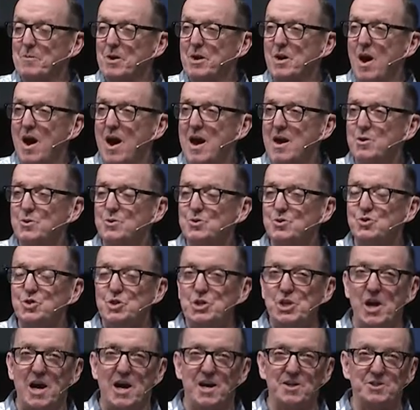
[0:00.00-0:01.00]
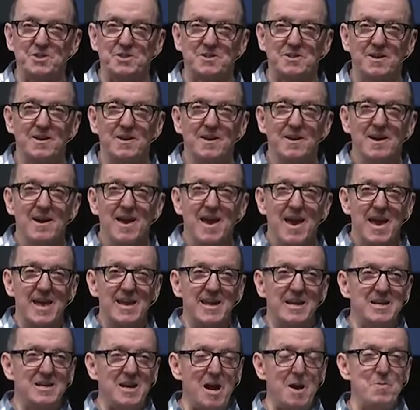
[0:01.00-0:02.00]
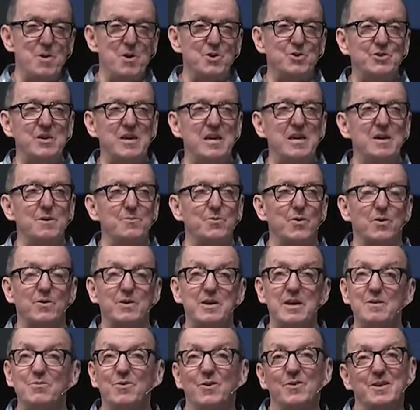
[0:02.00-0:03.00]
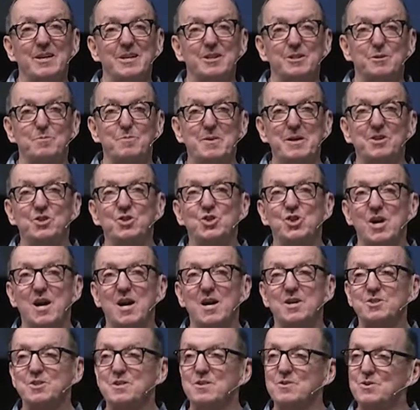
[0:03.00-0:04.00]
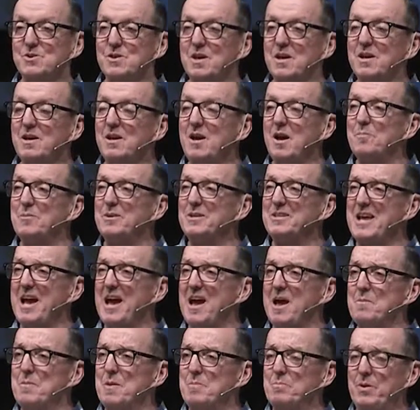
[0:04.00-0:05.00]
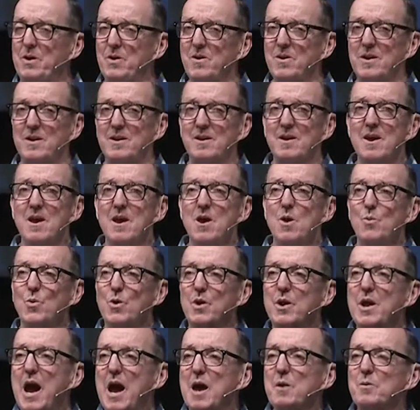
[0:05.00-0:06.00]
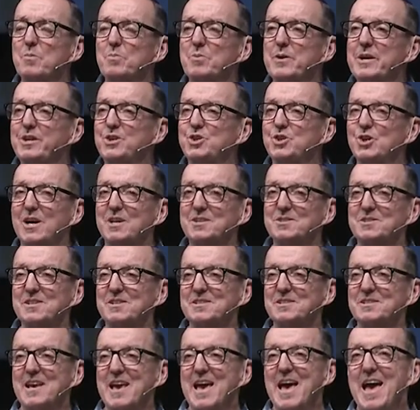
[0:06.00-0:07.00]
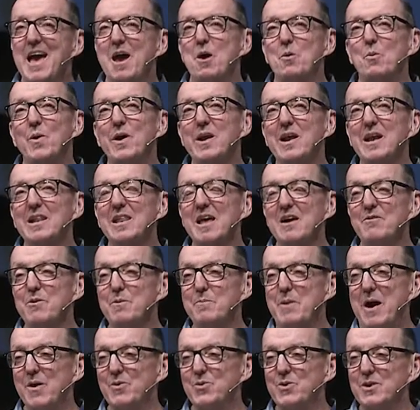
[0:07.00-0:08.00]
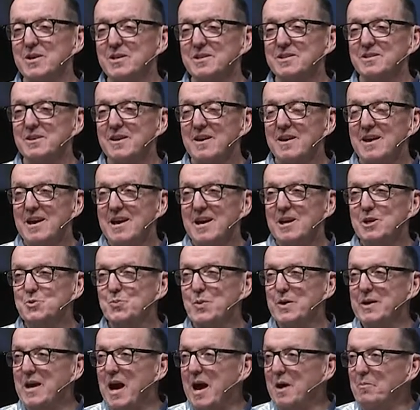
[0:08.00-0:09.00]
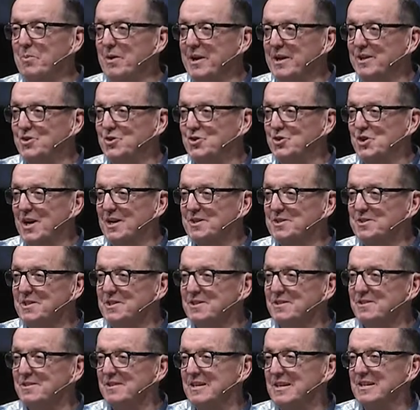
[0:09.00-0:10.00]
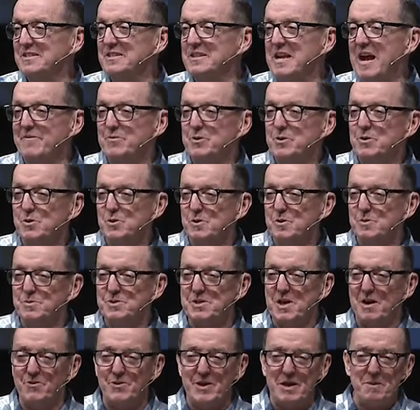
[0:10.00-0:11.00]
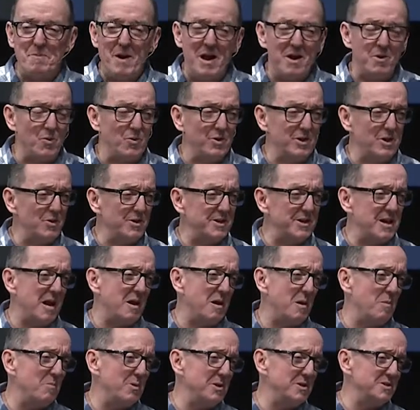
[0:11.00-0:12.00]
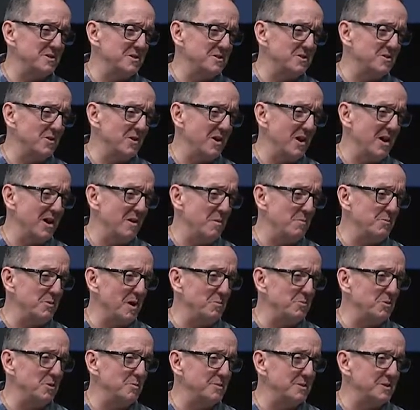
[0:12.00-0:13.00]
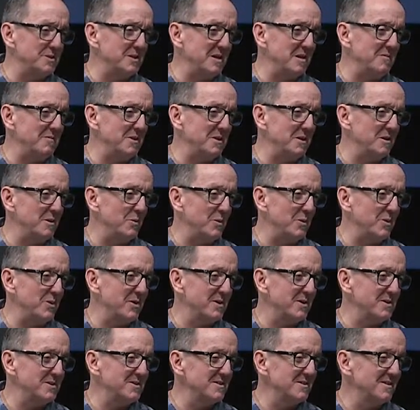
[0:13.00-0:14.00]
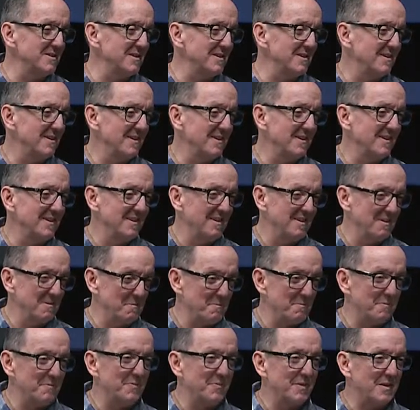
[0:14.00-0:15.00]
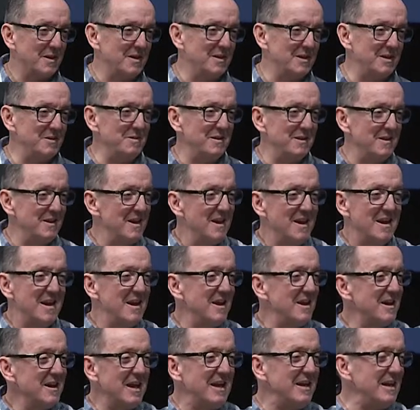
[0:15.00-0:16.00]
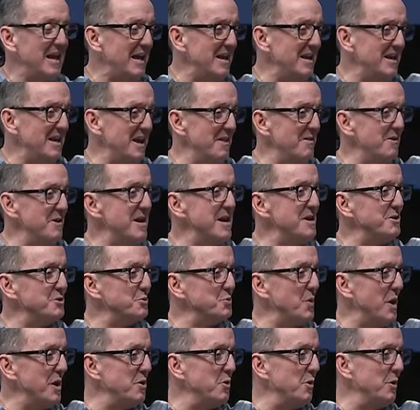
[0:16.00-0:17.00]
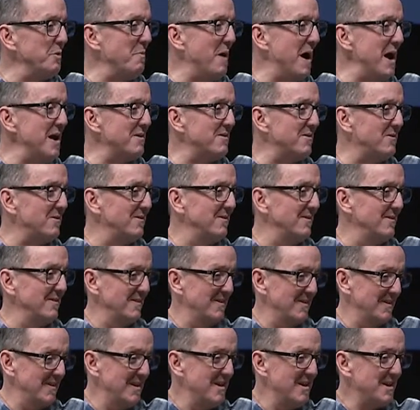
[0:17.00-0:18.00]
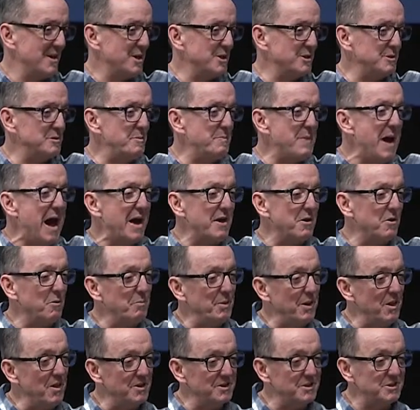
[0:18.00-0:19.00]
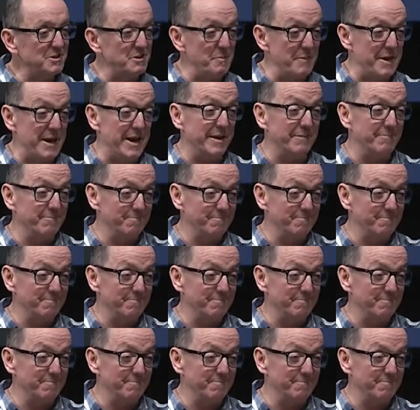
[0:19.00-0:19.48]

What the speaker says: a God who's just. Anytime there's evil, evil needs to be judged. And there's going to come a time and period where God will bring justice. And what I love about this is when God brings justice, he doesn't have to do it himself. Like, Michael, go take care of business, okay? I'm too busy to even deal with this. Got any other angels want to go with Michael? Because the battle belongs to me.